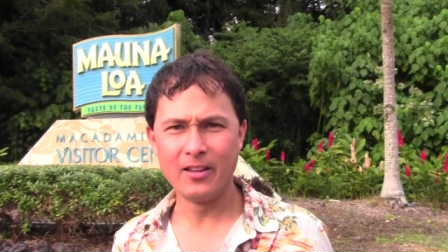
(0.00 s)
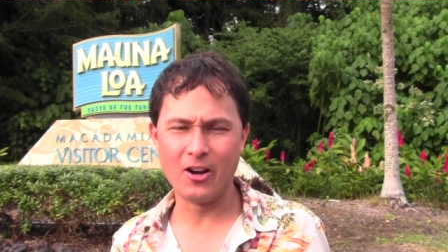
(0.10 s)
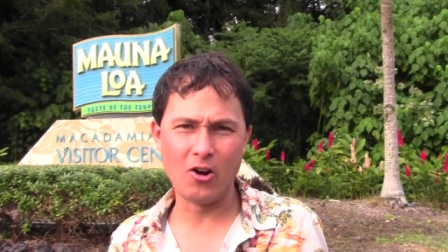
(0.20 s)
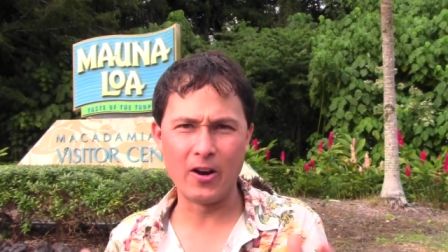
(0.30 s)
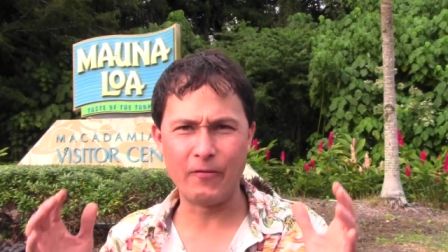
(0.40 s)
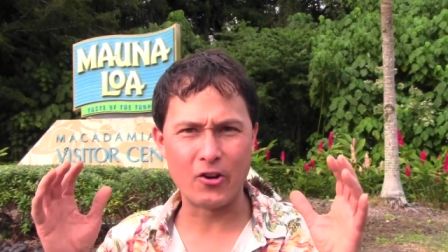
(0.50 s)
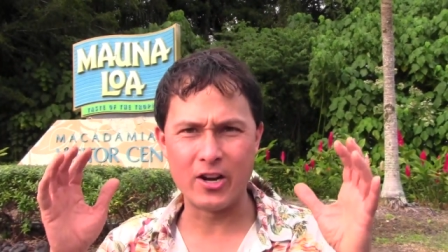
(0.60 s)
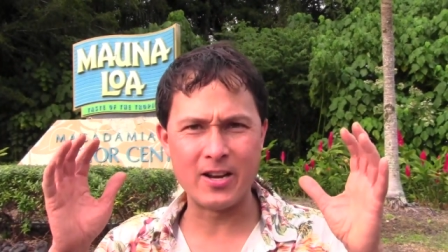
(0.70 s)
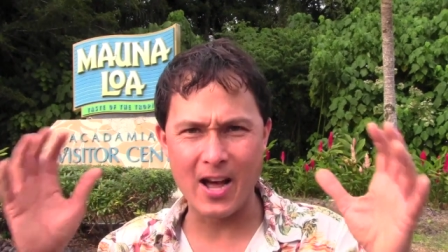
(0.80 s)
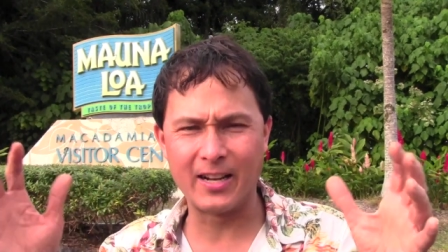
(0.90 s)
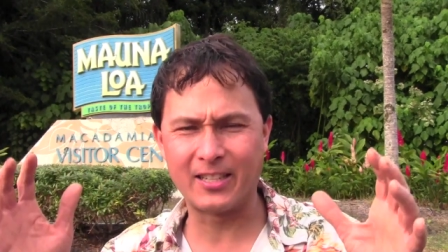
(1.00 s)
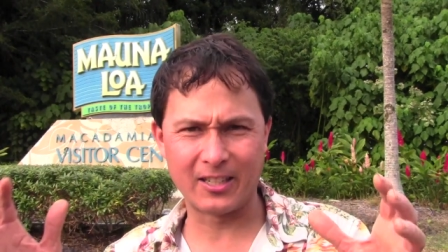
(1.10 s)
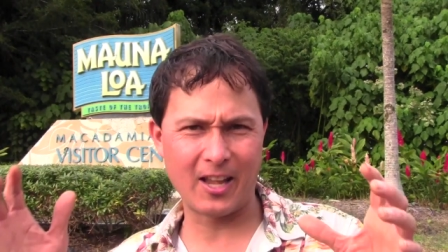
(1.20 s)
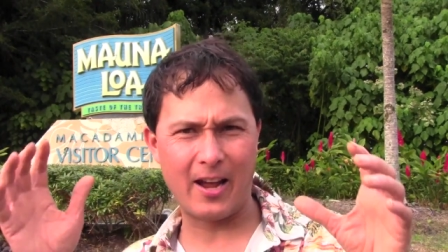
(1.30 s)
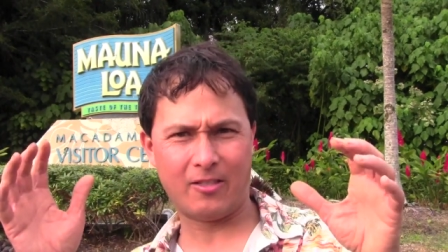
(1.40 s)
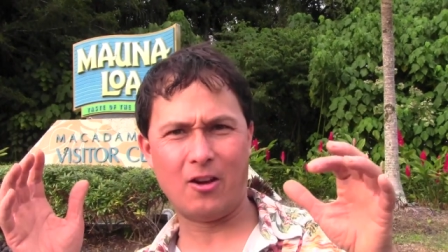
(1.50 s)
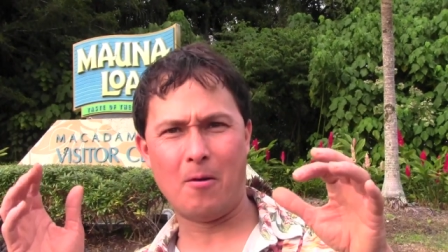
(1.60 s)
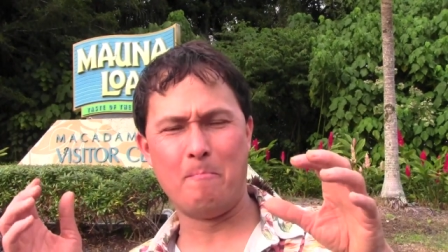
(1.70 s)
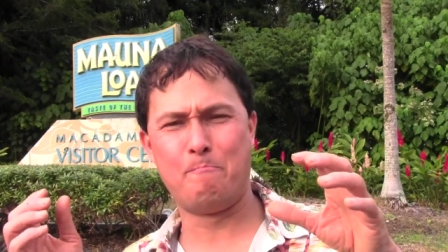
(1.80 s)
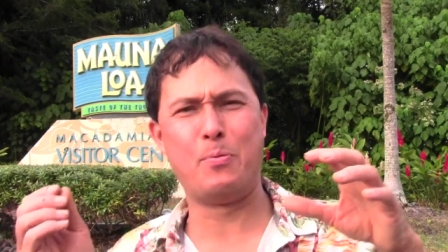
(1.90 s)
You know, and if you're eating nuts, it's like
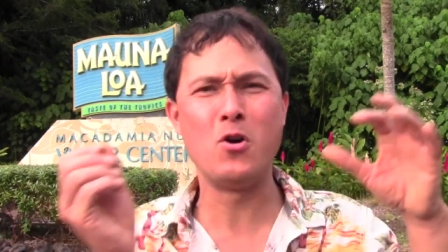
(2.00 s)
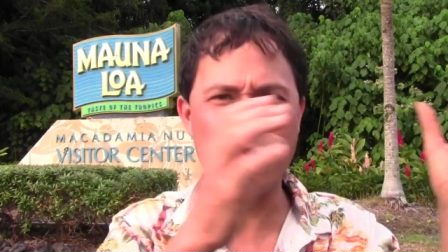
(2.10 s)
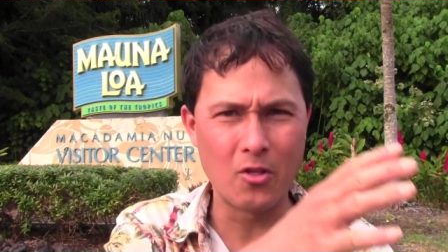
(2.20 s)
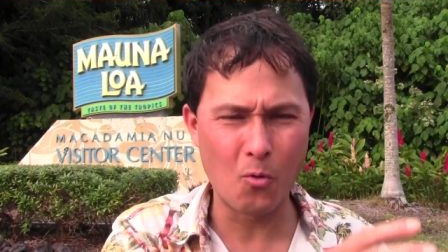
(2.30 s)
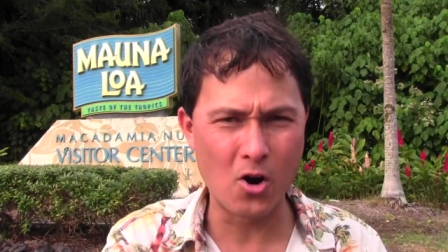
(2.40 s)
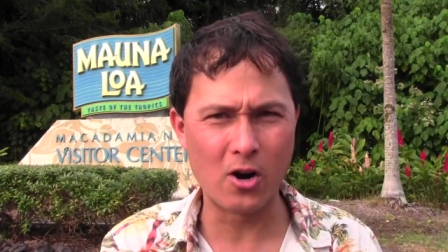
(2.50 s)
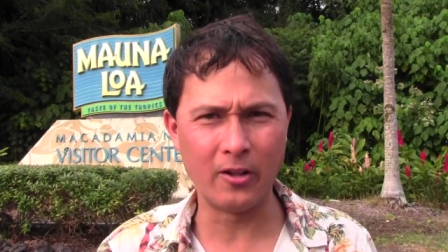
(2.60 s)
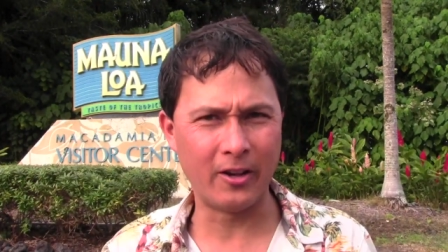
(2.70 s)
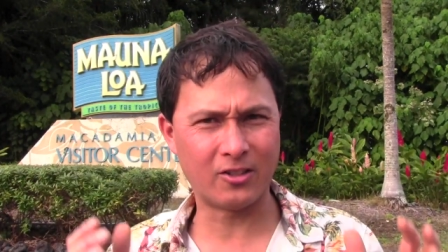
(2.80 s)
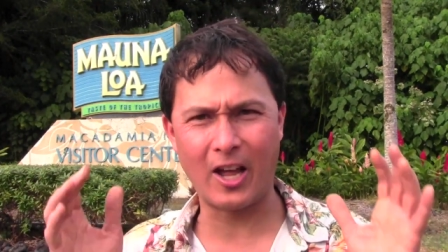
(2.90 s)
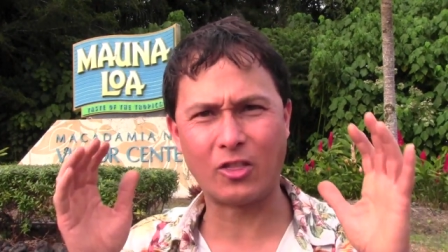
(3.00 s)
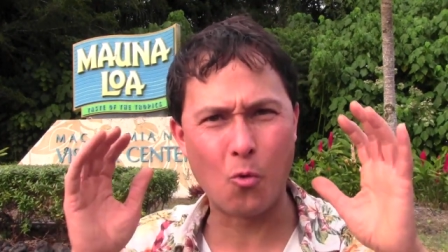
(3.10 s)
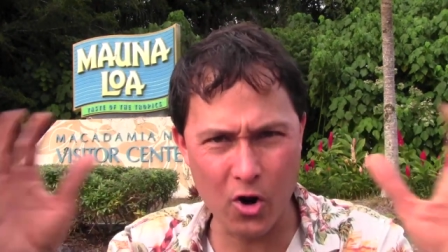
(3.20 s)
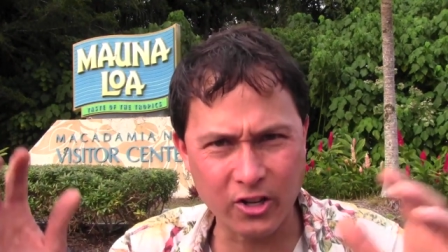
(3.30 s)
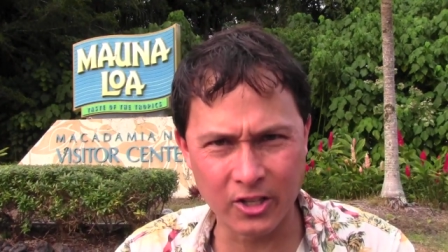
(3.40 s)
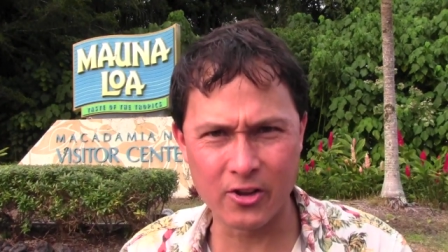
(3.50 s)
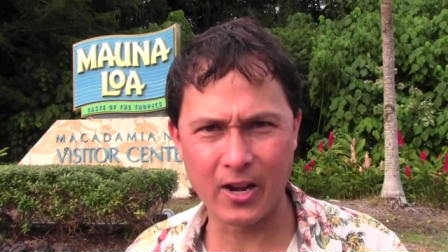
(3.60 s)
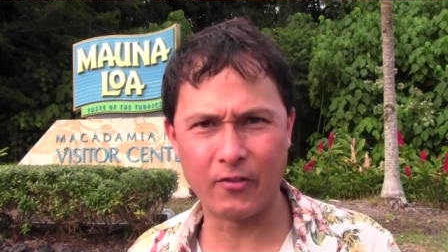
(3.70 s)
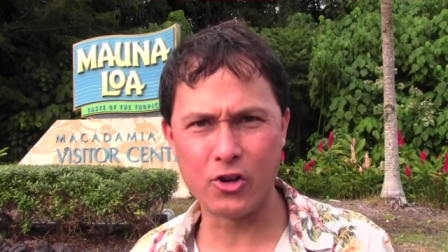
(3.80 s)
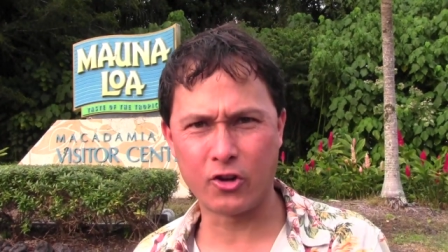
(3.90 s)
the boon of the world. It's like the worst thing you
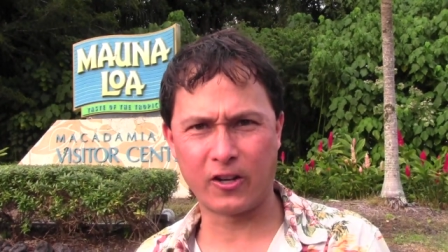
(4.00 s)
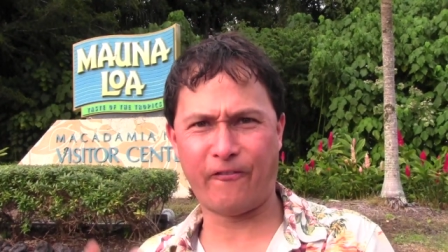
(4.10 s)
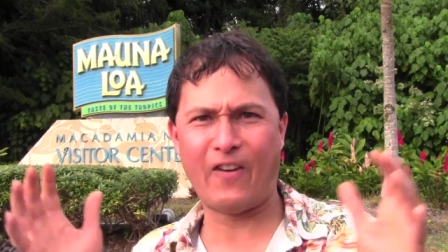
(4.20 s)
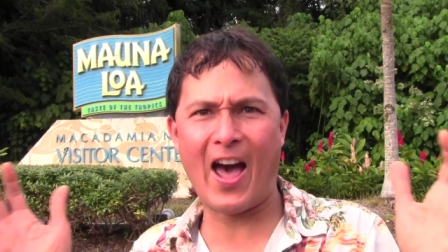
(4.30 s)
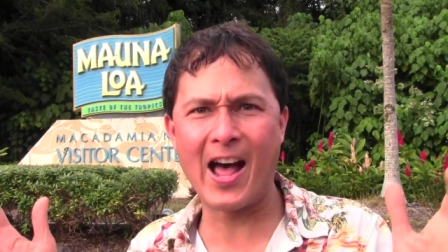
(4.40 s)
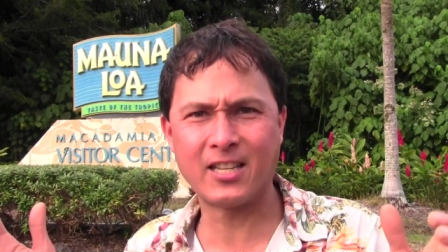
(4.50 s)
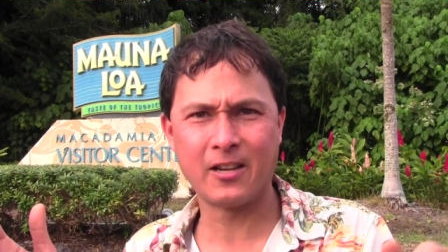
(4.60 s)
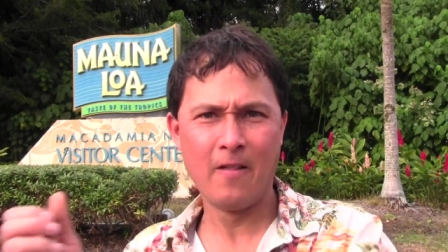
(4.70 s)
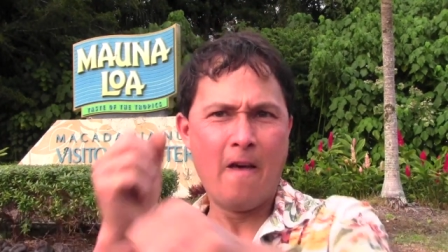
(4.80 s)
could ever do because fats,